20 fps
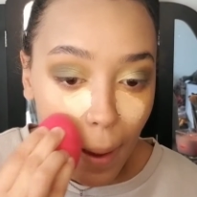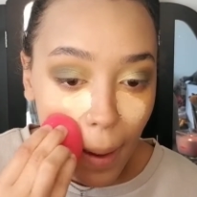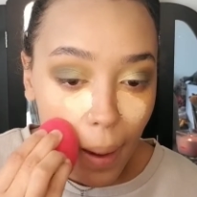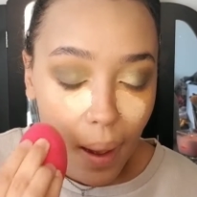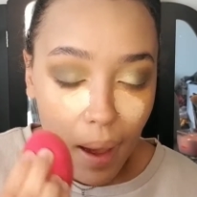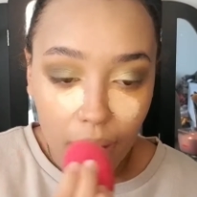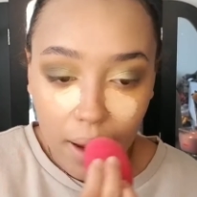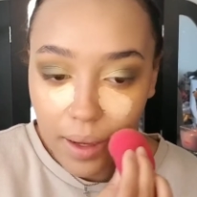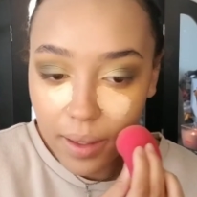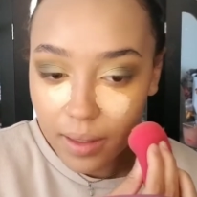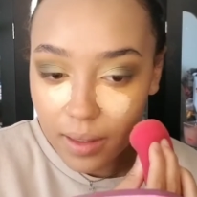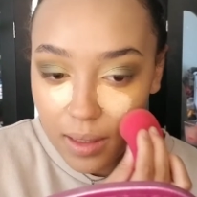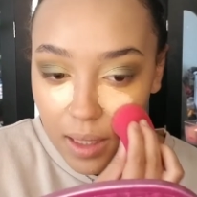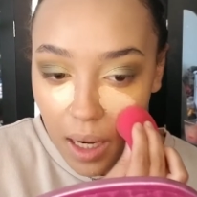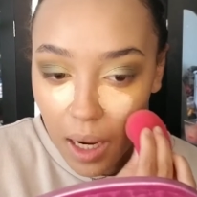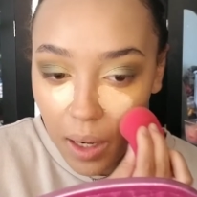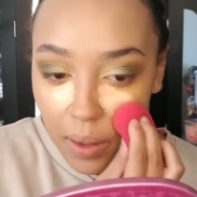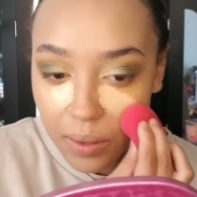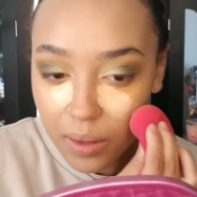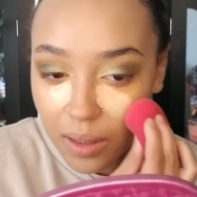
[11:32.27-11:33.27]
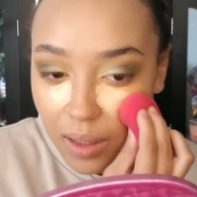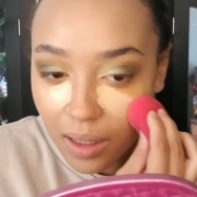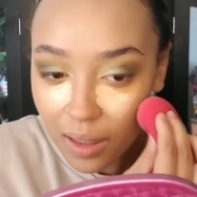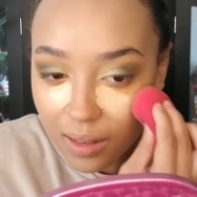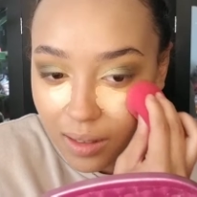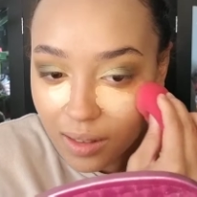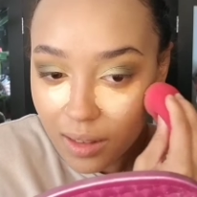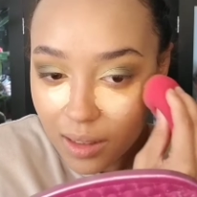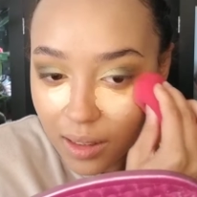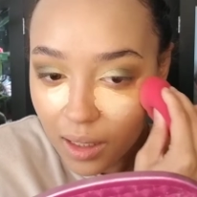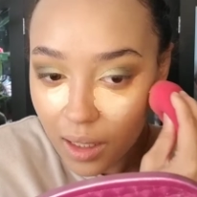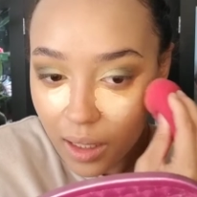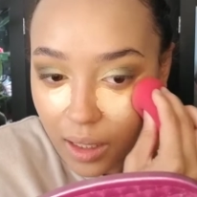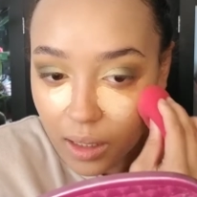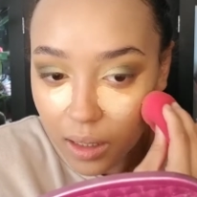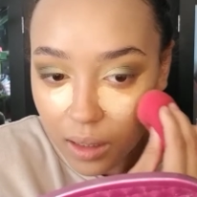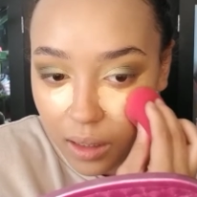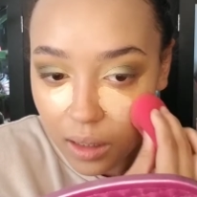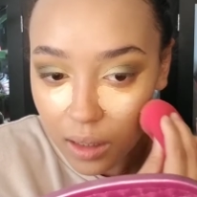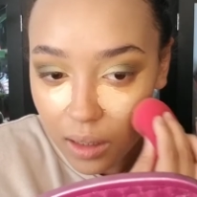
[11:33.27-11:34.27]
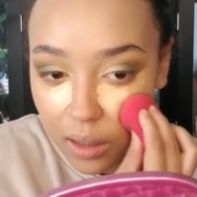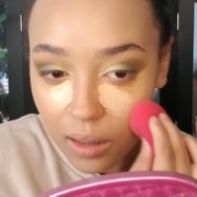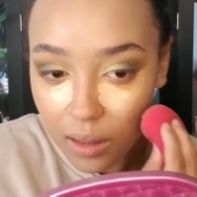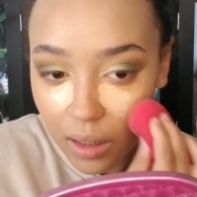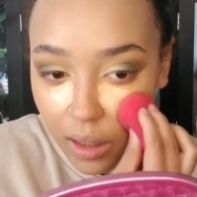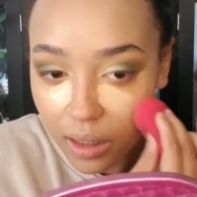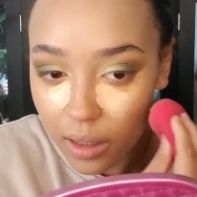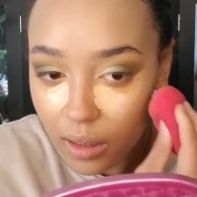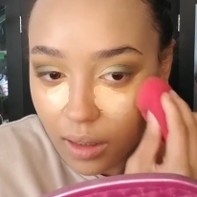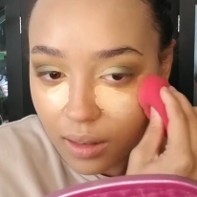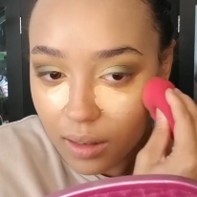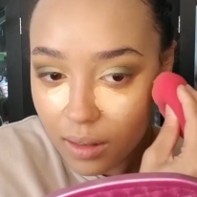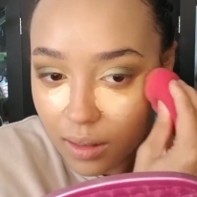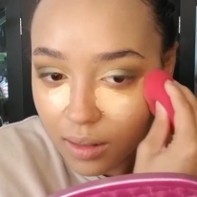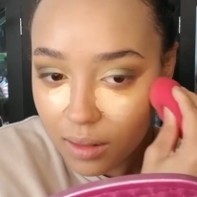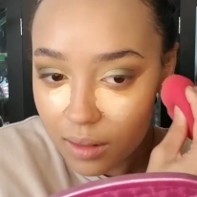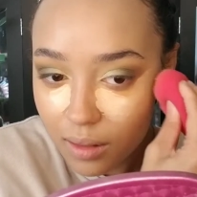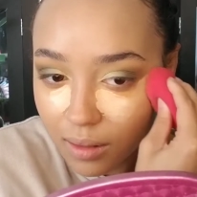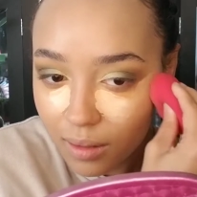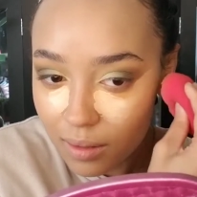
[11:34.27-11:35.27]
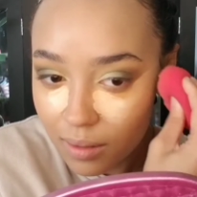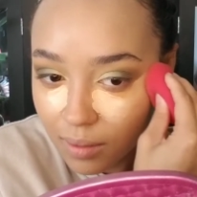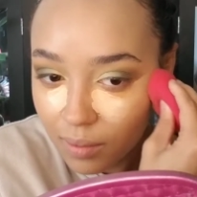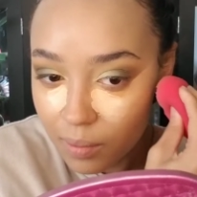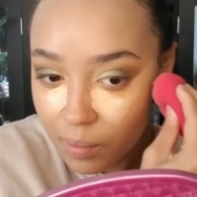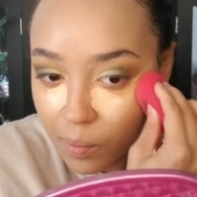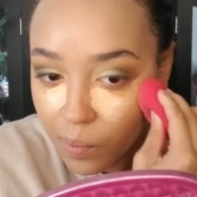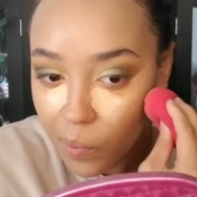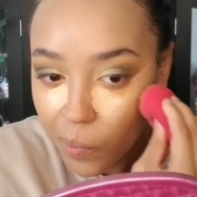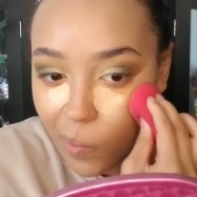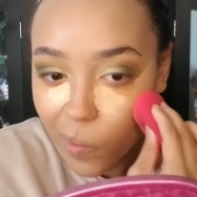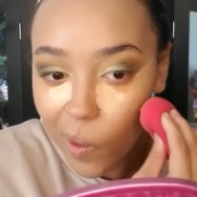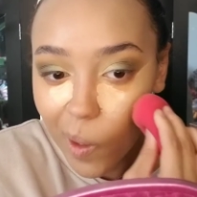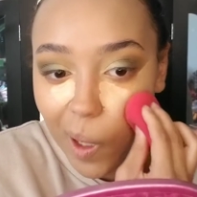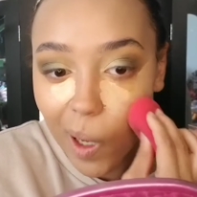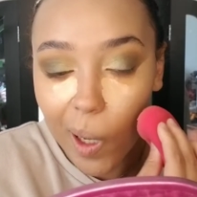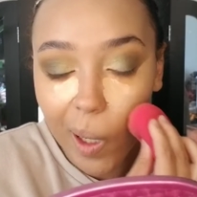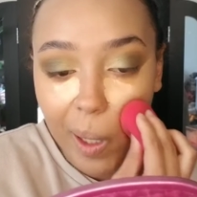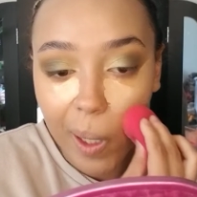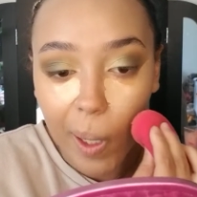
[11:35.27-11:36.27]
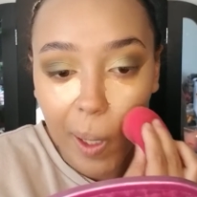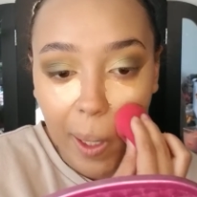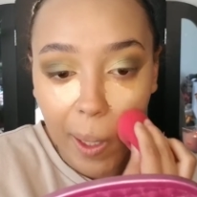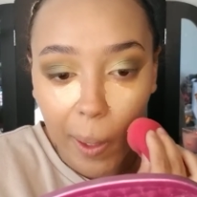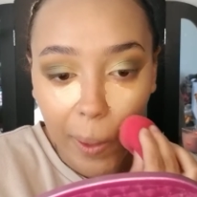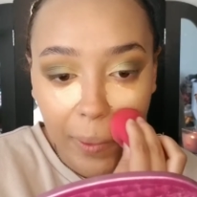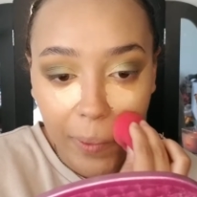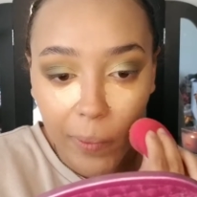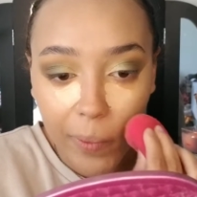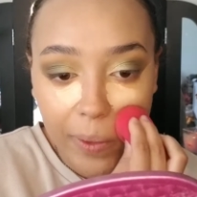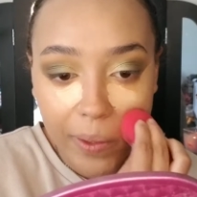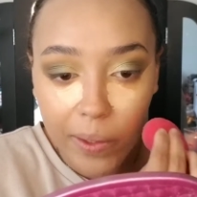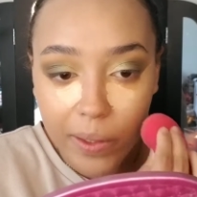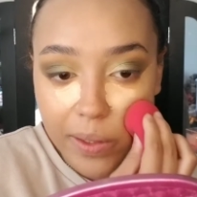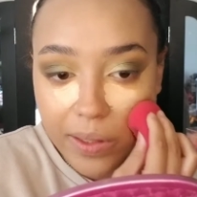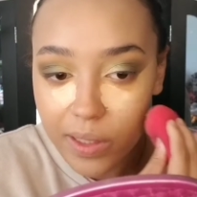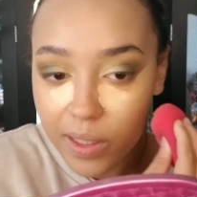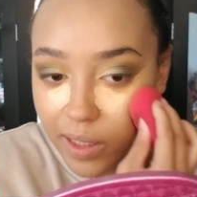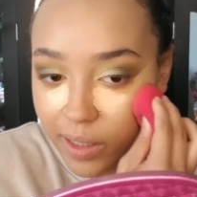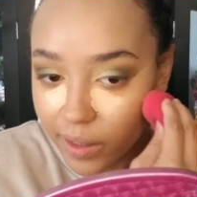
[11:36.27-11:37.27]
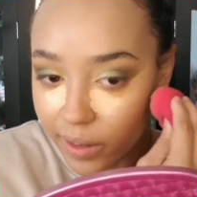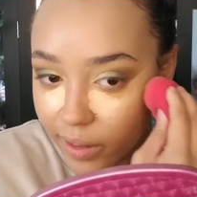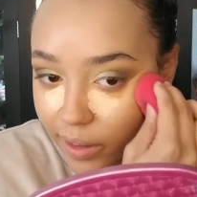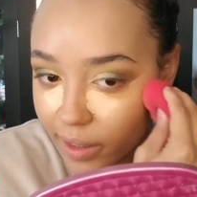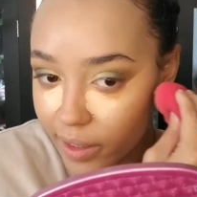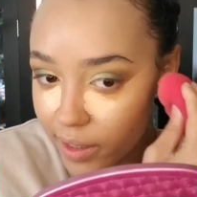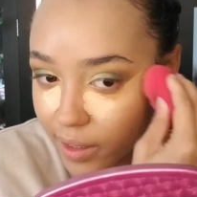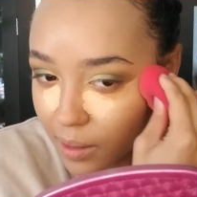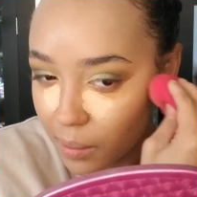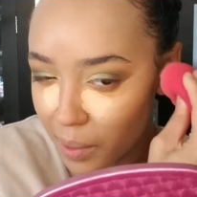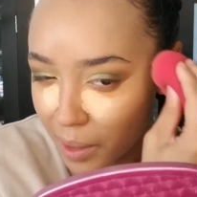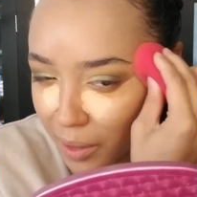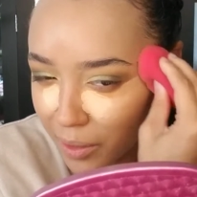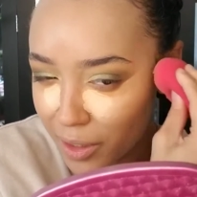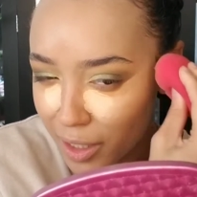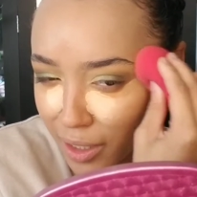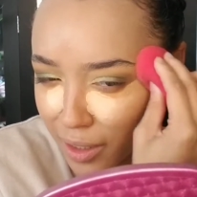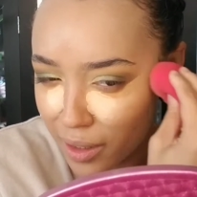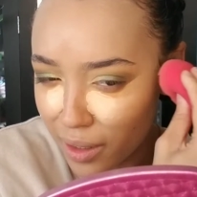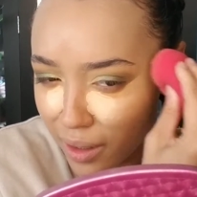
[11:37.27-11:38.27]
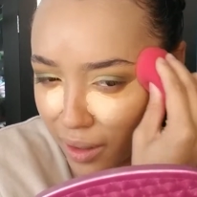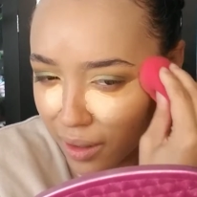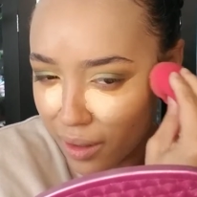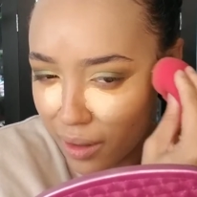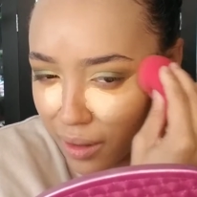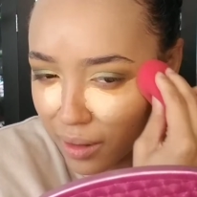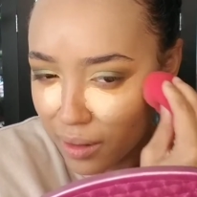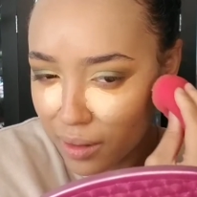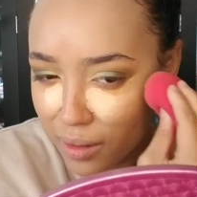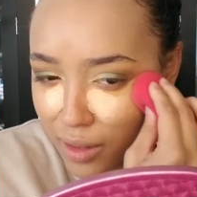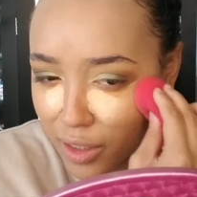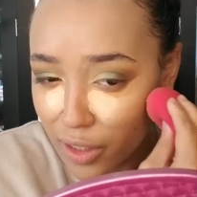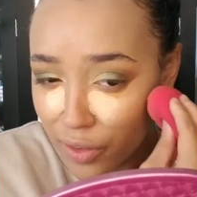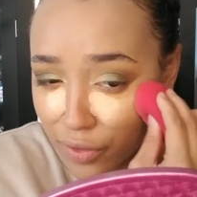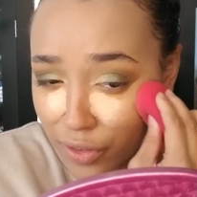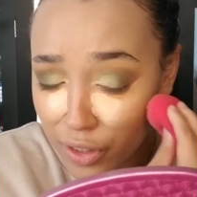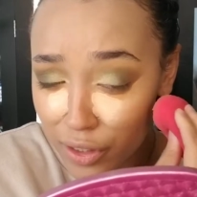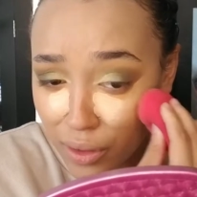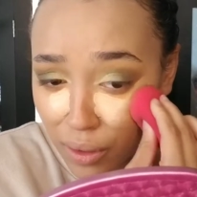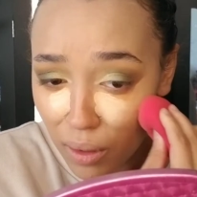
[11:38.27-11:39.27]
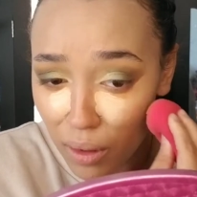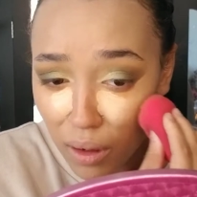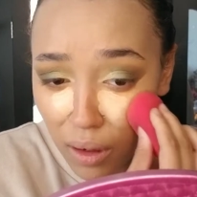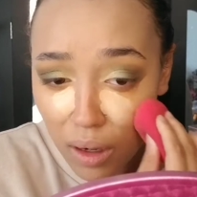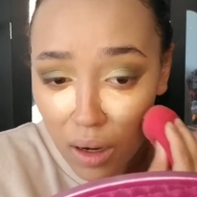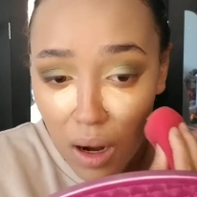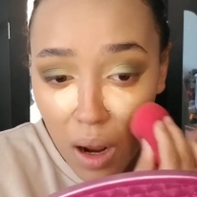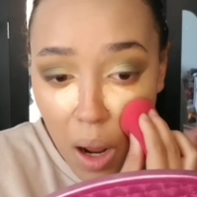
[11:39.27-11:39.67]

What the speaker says: and I was kind of just like, ugh, like another series about Jeffree Star.